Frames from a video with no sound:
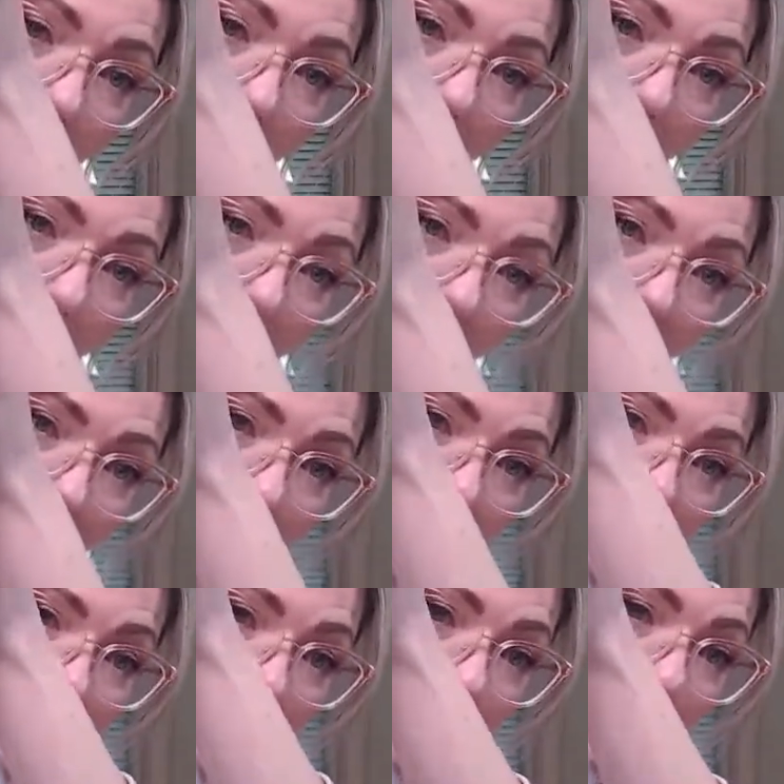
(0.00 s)
So what I
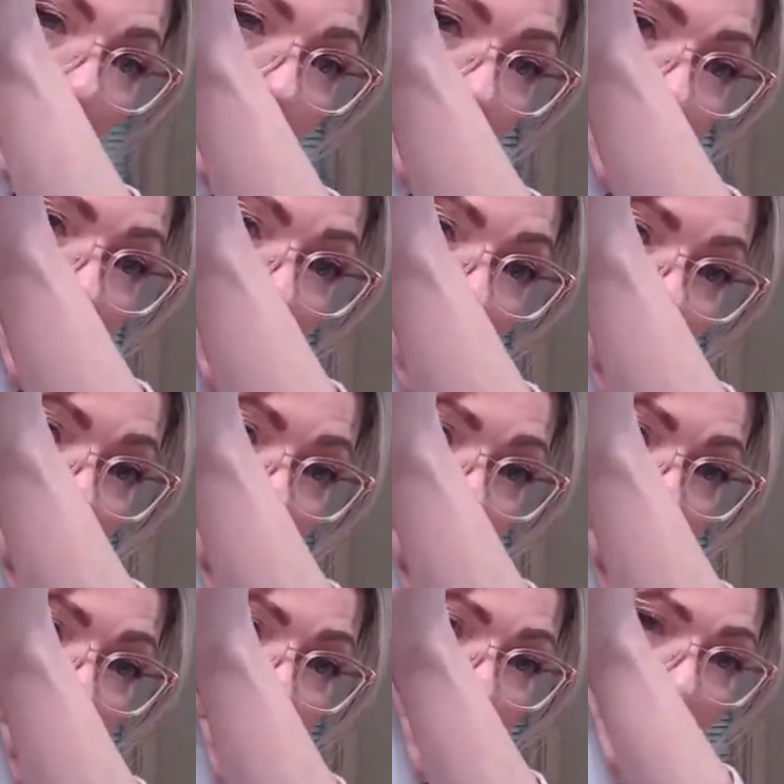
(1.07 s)
would do to
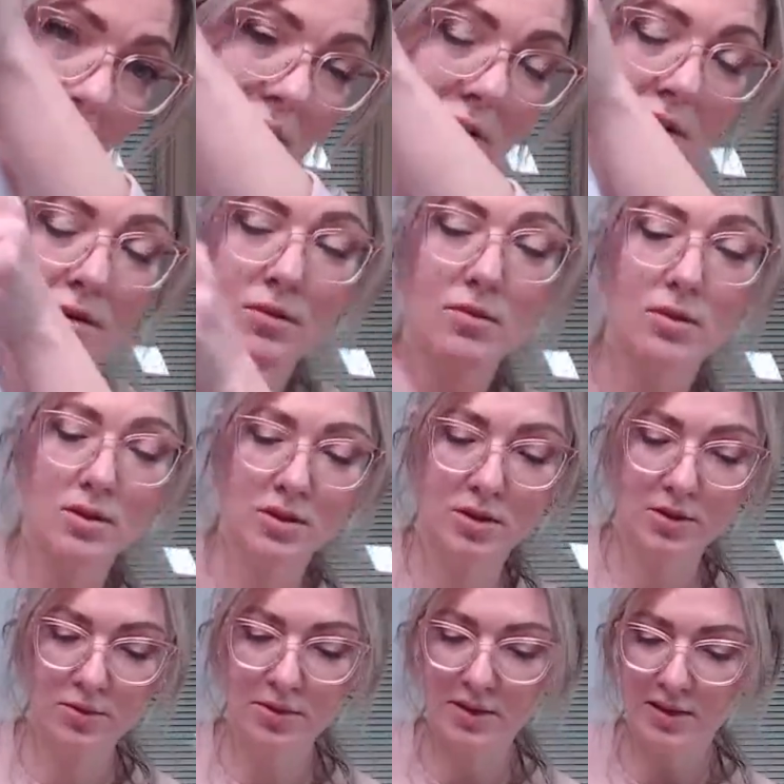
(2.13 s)
uh, to
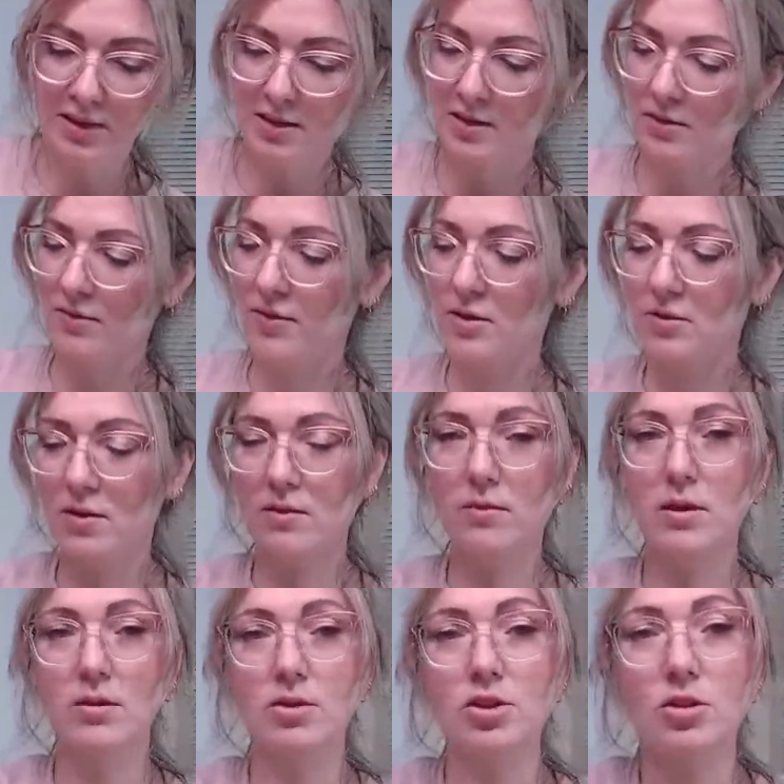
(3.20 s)
use these, first of all, I
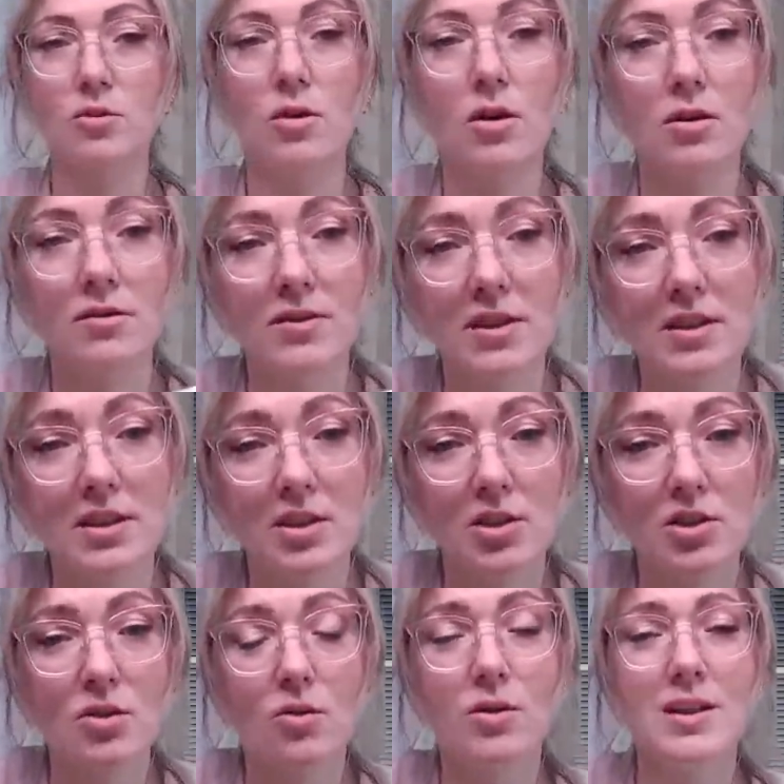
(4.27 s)
want to show all of these. They're
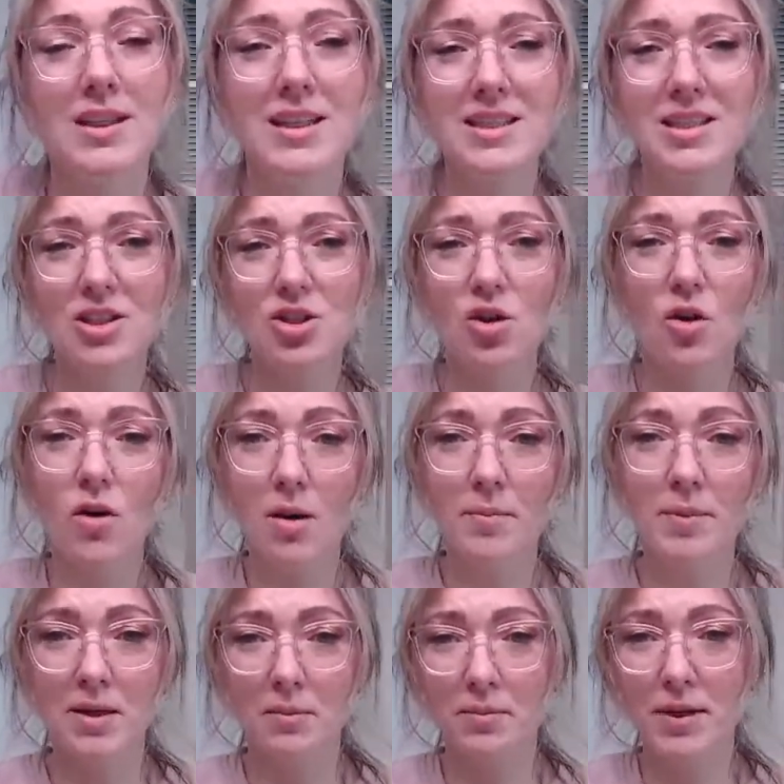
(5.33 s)
so cool. It doesn't show
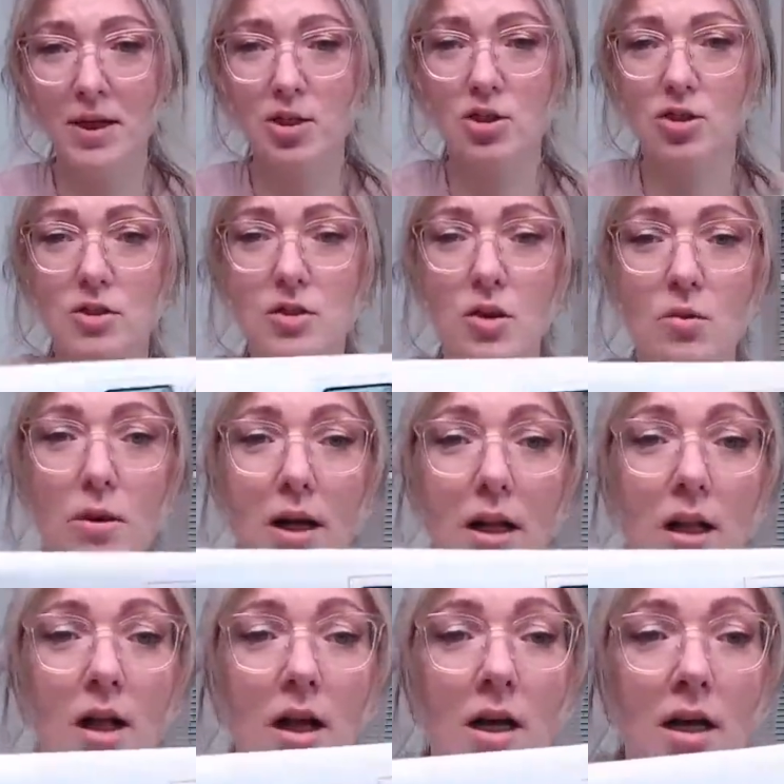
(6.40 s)
up in the picture so
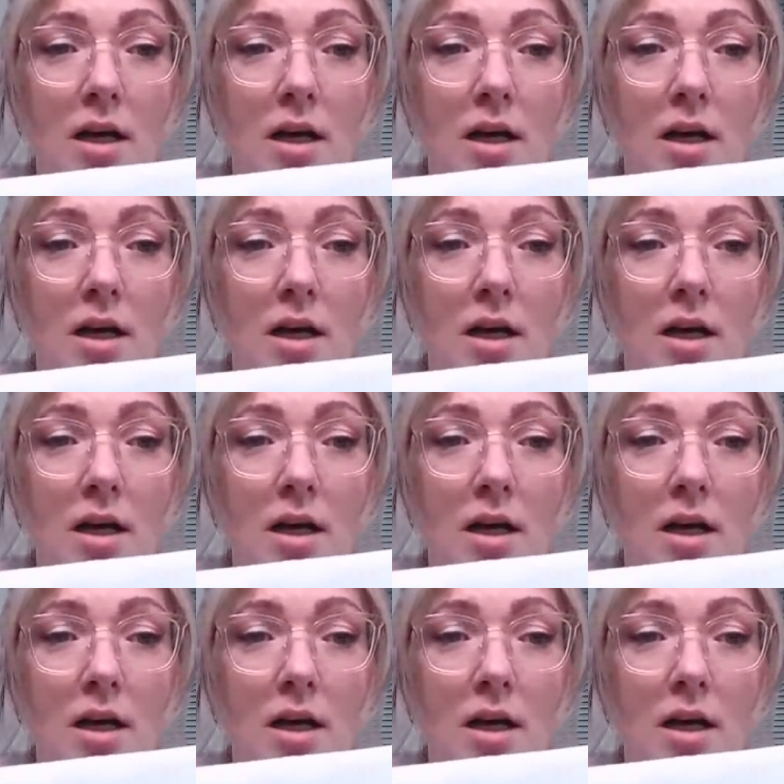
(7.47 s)
well.